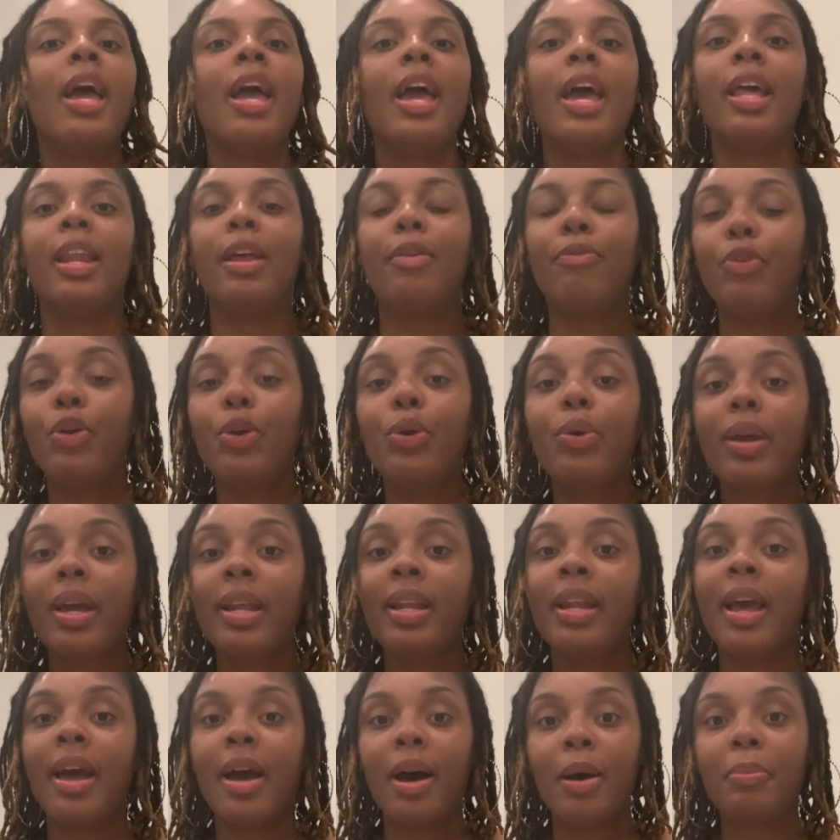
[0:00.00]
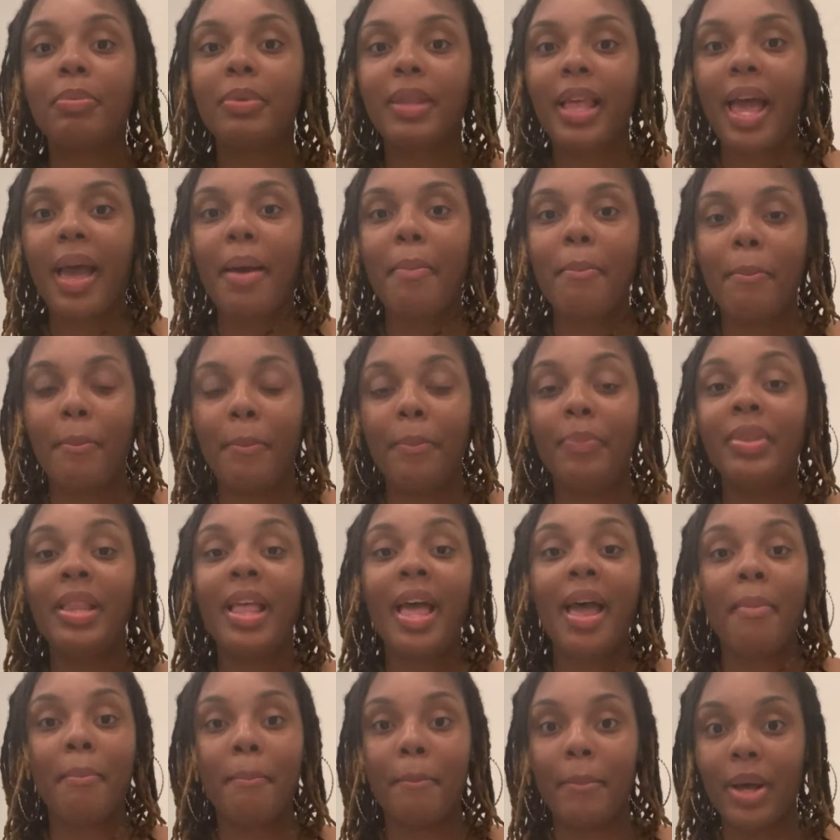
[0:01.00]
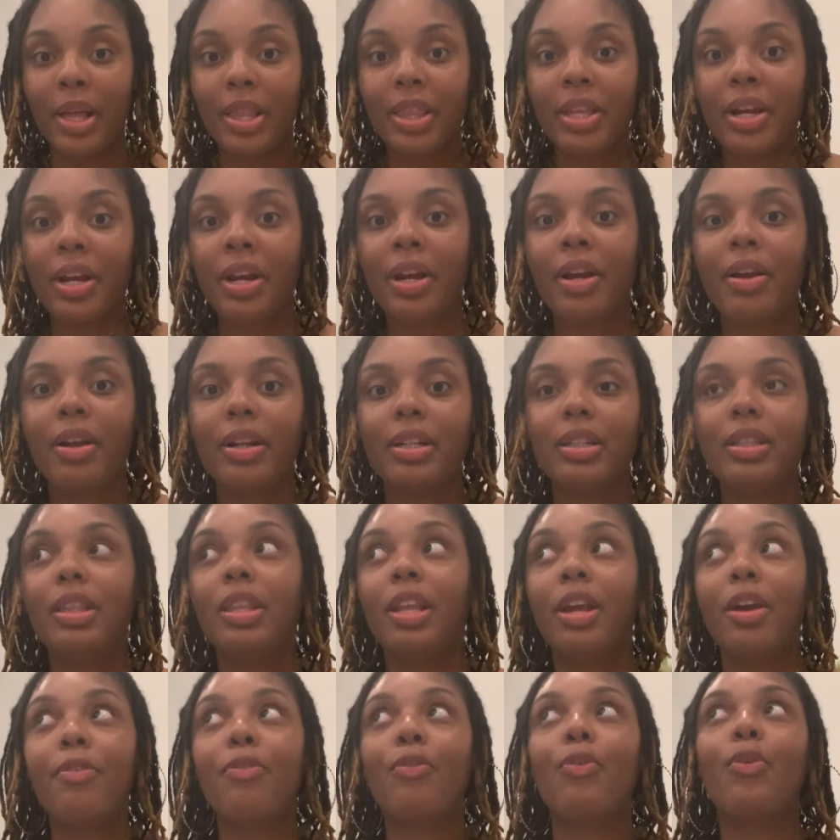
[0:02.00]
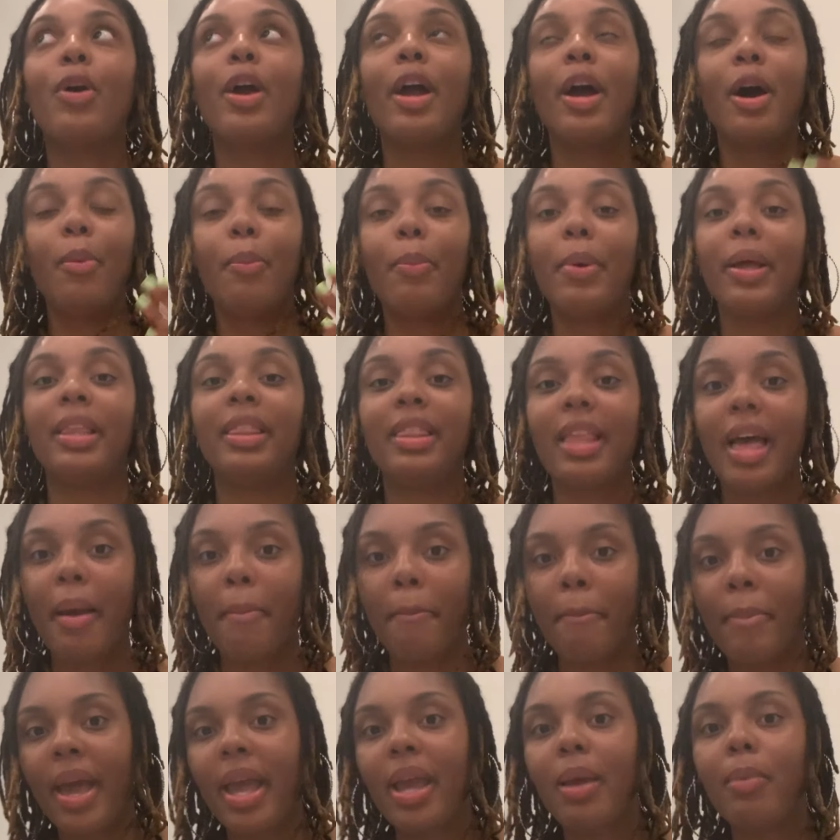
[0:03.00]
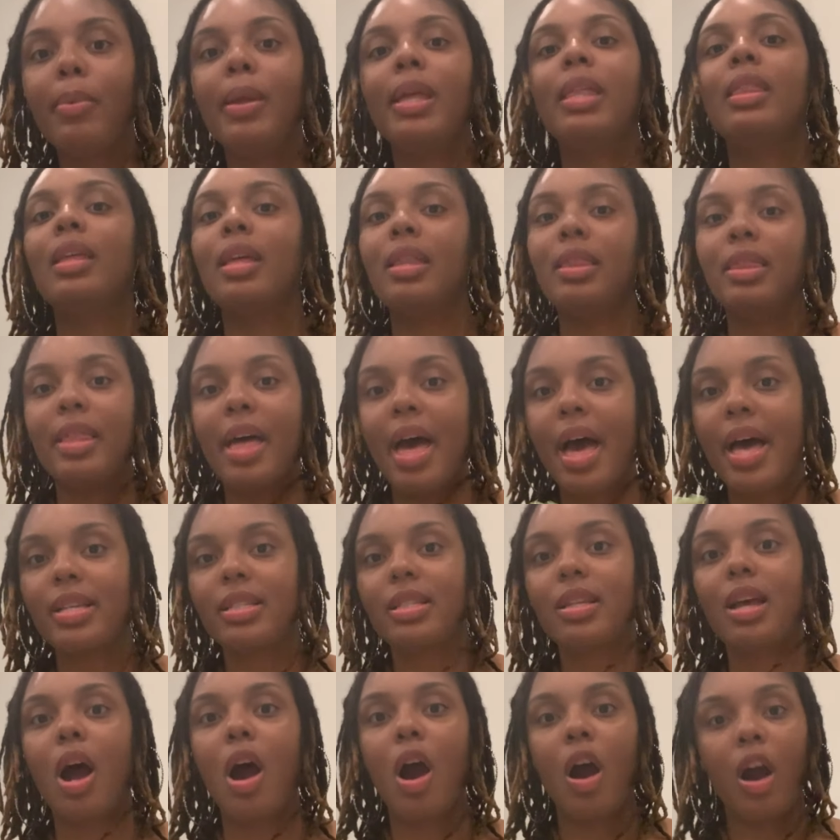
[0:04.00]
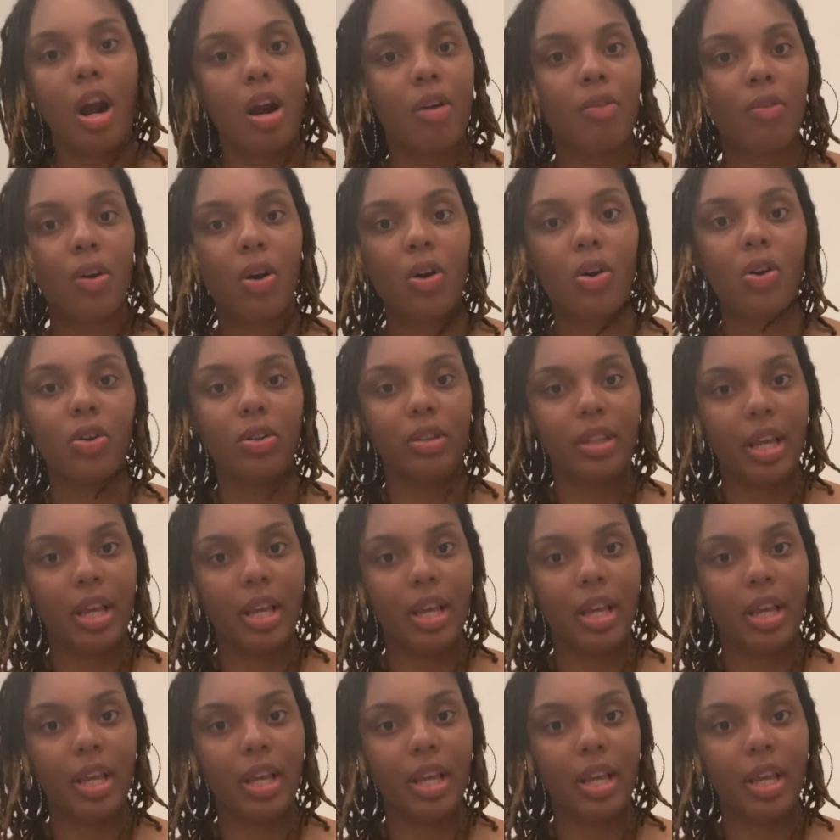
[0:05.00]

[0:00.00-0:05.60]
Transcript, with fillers: And if you can help that that mother, therefore helping that baby, then that's our role.